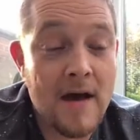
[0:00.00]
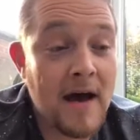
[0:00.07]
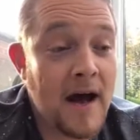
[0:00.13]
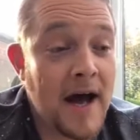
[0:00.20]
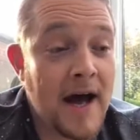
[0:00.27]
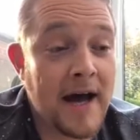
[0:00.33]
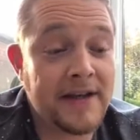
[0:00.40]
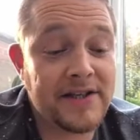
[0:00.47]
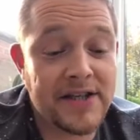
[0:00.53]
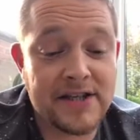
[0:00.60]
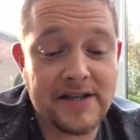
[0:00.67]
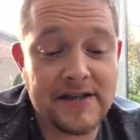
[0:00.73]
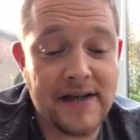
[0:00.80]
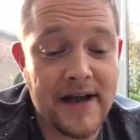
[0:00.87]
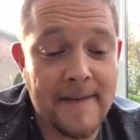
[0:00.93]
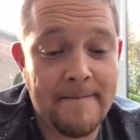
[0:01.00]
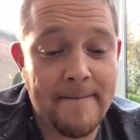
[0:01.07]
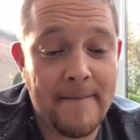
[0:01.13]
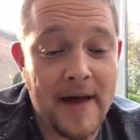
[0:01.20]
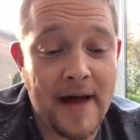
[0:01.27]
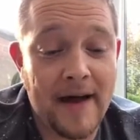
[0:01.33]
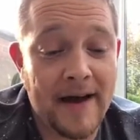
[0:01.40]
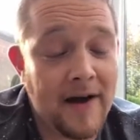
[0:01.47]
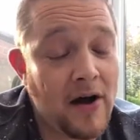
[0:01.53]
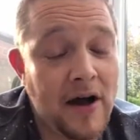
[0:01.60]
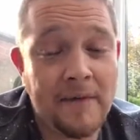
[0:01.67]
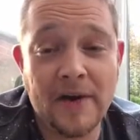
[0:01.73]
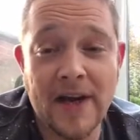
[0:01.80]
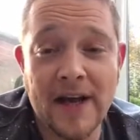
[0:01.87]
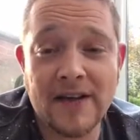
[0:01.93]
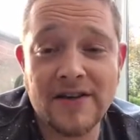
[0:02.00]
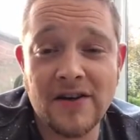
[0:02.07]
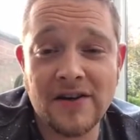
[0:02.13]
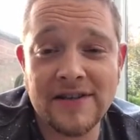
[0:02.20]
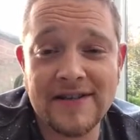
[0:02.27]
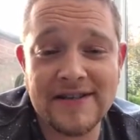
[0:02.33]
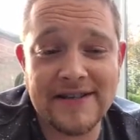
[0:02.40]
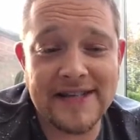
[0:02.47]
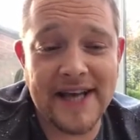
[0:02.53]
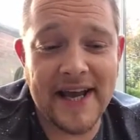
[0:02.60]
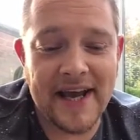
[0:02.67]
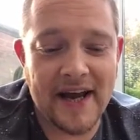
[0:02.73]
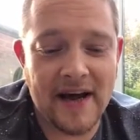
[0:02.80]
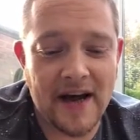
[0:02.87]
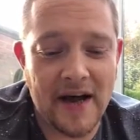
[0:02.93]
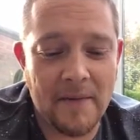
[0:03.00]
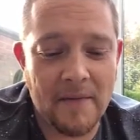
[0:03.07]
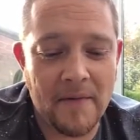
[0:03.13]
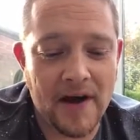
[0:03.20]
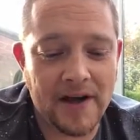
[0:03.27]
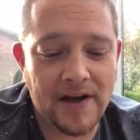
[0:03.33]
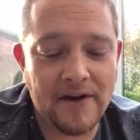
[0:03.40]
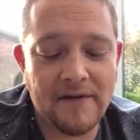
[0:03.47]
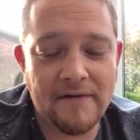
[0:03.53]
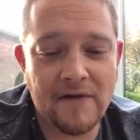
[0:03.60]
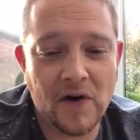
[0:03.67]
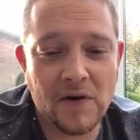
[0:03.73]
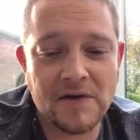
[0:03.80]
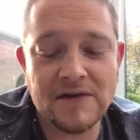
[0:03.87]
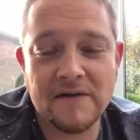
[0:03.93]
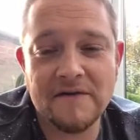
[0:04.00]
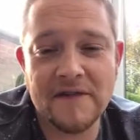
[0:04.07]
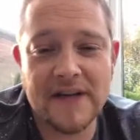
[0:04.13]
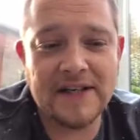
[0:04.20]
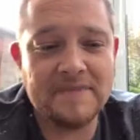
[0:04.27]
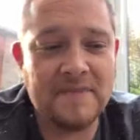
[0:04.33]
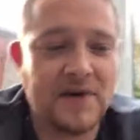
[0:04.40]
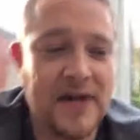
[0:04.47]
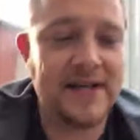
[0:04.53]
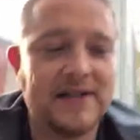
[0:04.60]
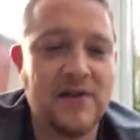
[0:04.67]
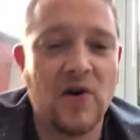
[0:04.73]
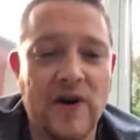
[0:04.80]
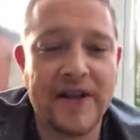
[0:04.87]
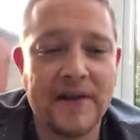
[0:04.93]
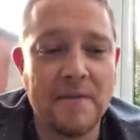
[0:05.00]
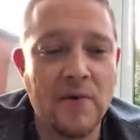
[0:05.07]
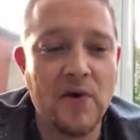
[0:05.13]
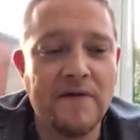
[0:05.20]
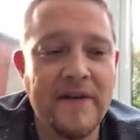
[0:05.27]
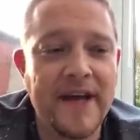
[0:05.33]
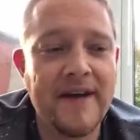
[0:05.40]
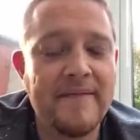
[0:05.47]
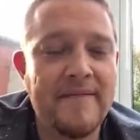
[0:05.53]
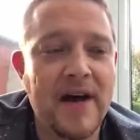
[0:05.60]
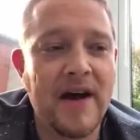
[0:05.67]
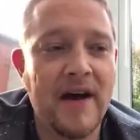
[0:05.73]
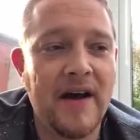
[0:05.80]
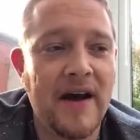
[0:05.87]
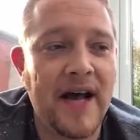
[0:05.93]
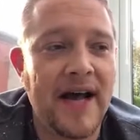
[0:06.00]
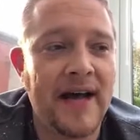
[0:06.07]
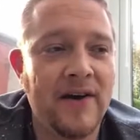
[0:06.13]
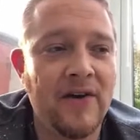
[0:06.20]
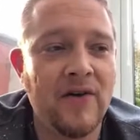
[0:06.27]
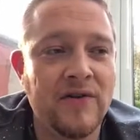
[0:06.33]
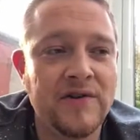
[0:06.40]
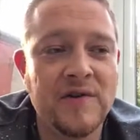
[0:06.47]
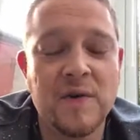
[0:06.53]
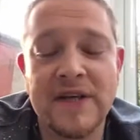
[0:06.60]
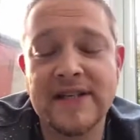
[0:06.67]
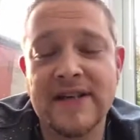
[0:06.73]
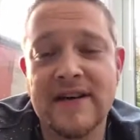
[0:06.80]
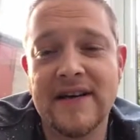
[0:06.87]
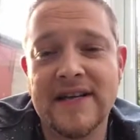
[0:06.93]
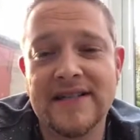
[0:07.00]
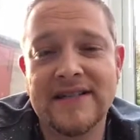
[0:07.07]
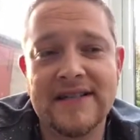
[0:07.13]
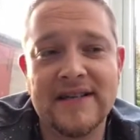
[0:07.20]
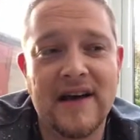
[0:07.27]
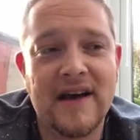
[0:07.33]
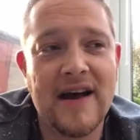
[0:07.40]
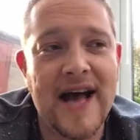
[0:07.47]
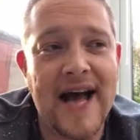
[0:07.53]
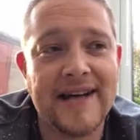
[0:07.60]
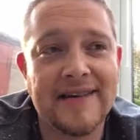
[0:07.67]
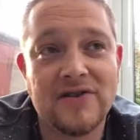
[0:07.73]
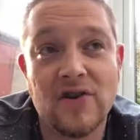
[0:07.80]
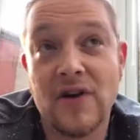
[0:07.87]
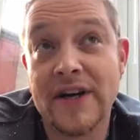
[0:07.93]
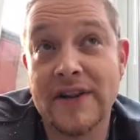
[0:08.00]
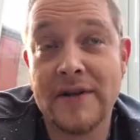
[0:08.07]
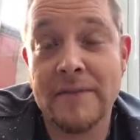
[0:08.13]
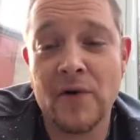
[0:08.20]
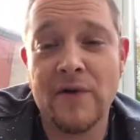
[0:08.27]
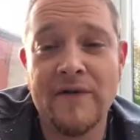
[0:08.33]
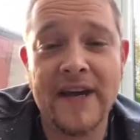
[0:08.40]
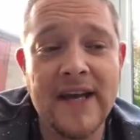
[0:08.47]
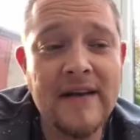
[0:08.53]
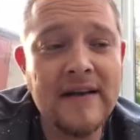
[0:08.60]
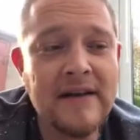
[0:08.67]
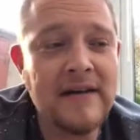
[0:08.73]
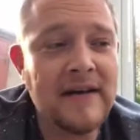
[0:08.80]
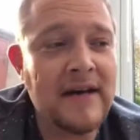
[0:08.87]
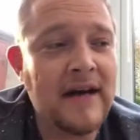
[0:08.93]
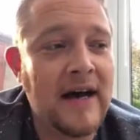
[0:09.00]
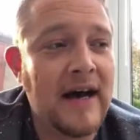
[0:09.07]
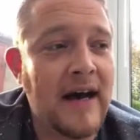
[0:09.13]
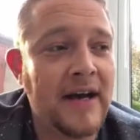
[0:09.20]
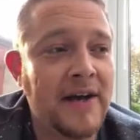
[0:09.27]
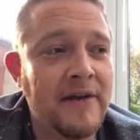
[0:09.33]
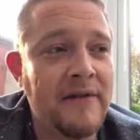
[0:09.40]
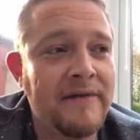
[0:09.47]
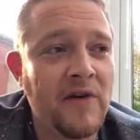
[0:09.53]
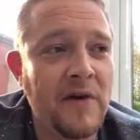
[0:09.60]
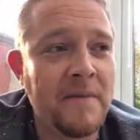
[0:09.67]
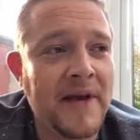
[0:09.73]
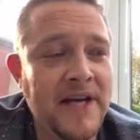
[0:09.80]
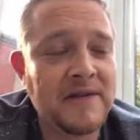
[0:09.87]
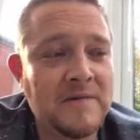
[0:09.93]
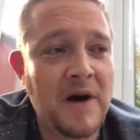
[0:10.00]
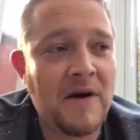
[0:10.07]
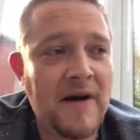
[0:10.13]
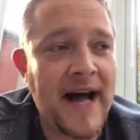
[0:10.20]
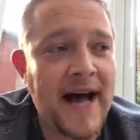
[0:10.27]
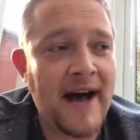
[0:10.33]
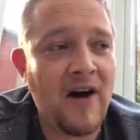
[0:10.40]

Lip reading: I hope you get a chance to see it. You can follow us on Facebook, it's Dogged the Movie, and on Twitter, it's at Dogged the Movie. You can follow me as well at